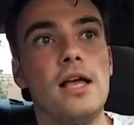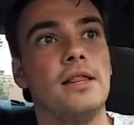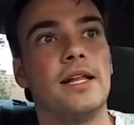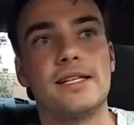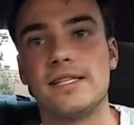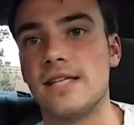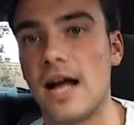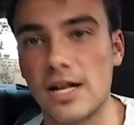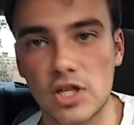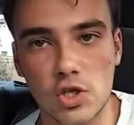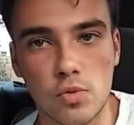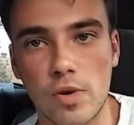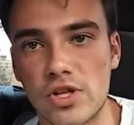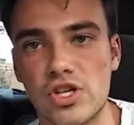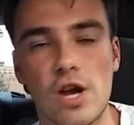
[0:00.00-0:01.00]
Let's not
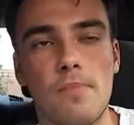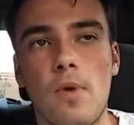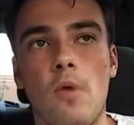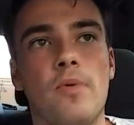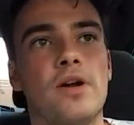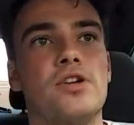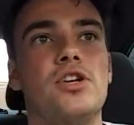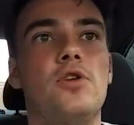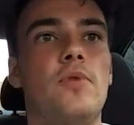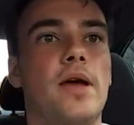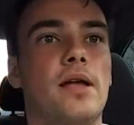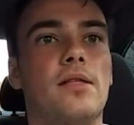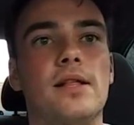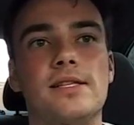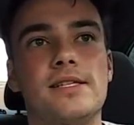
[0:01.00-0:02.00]
switch up what we're
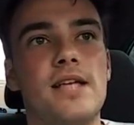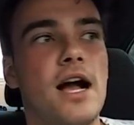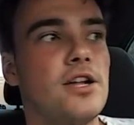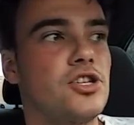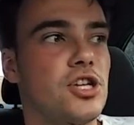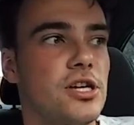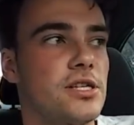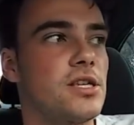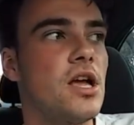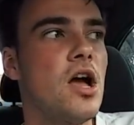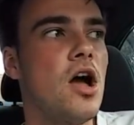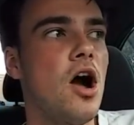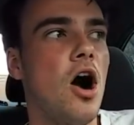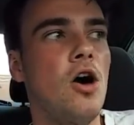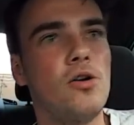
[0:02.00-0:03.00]
doing. Let's not just
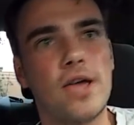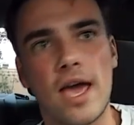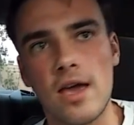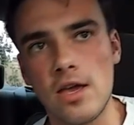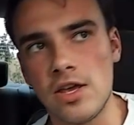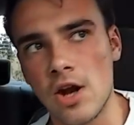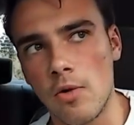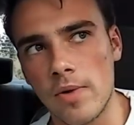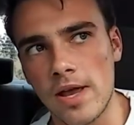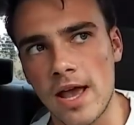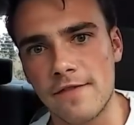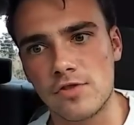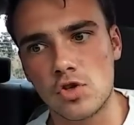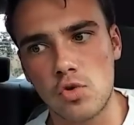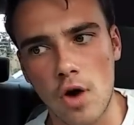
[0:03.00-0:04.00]
okay. You know, we
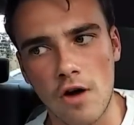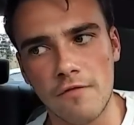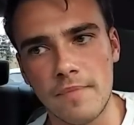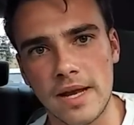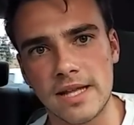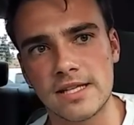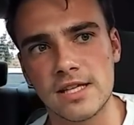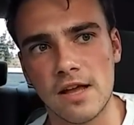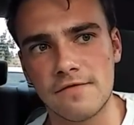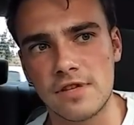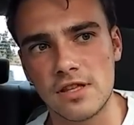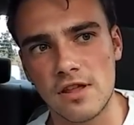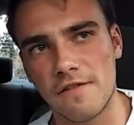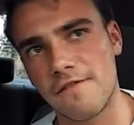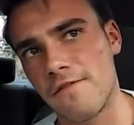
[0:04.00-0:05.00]
have 12 minutes
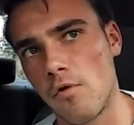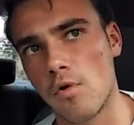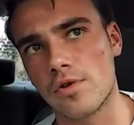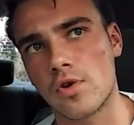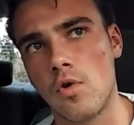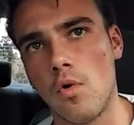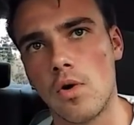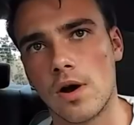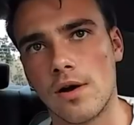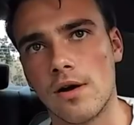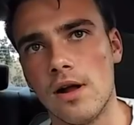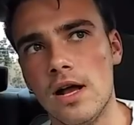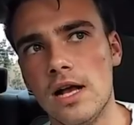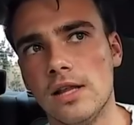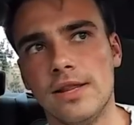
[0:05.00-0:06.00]
left in the fourth
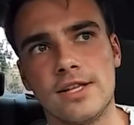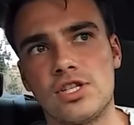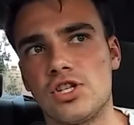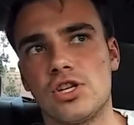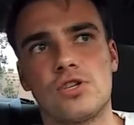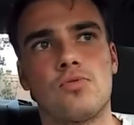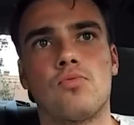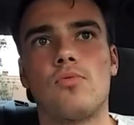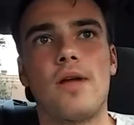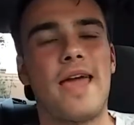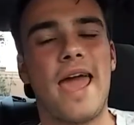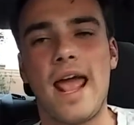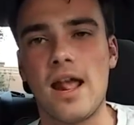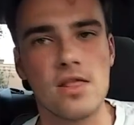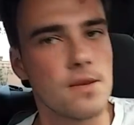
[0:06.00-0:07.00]
quarter. Let's just
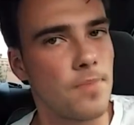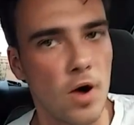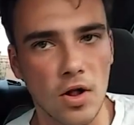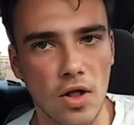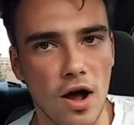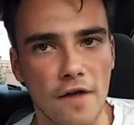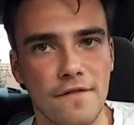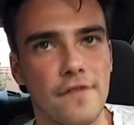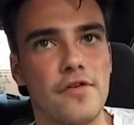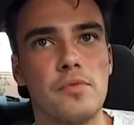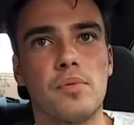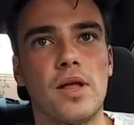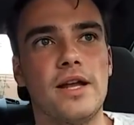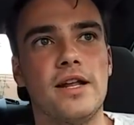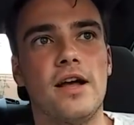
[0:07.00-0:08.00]
hand the ball off every
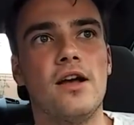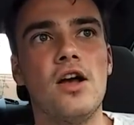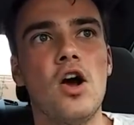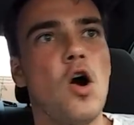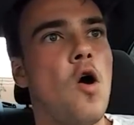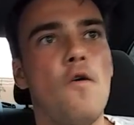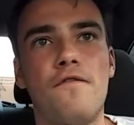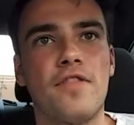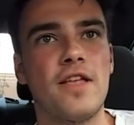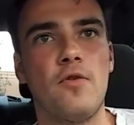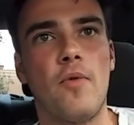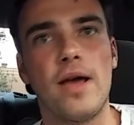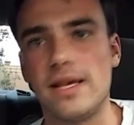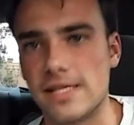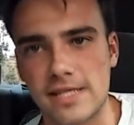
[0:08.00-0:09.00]
play to hopefully
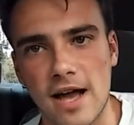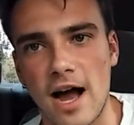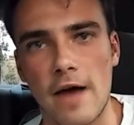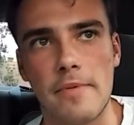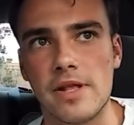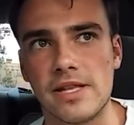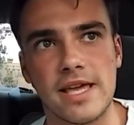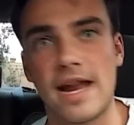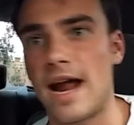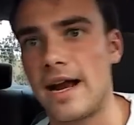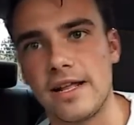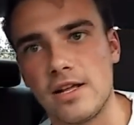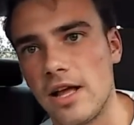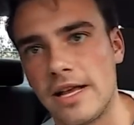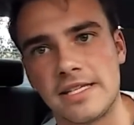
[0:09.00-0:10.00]
waste time and get
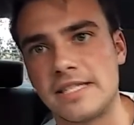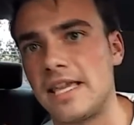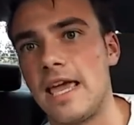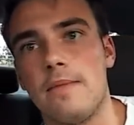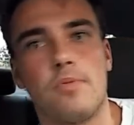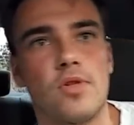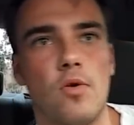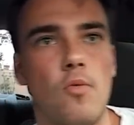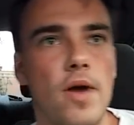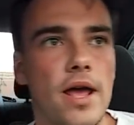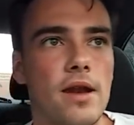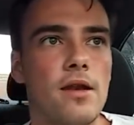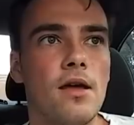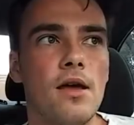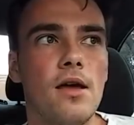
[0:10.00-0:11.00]
out of escape with a
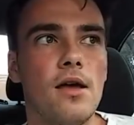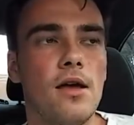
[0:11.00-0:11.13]
win.